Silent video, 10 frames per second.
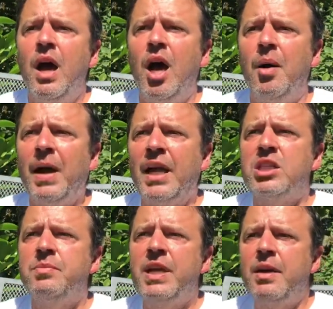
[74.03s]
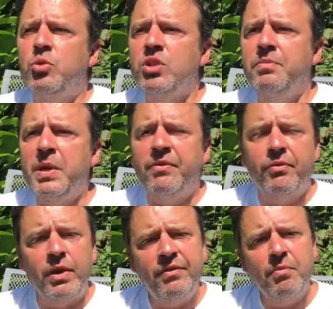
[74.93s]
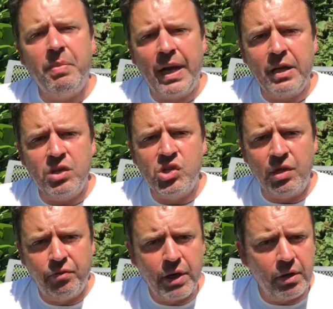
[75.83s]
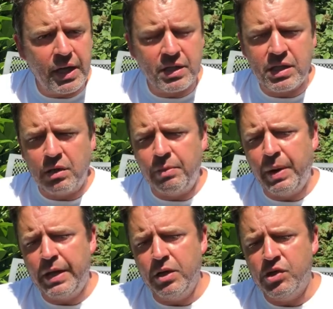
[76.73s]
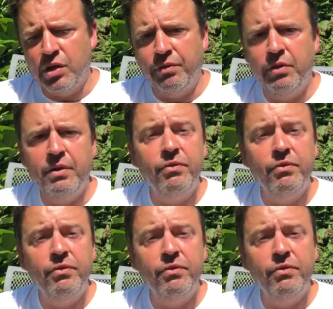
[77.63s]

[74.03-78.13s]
and to be able to be free from pain and suffering, unnecessary pain and suffering.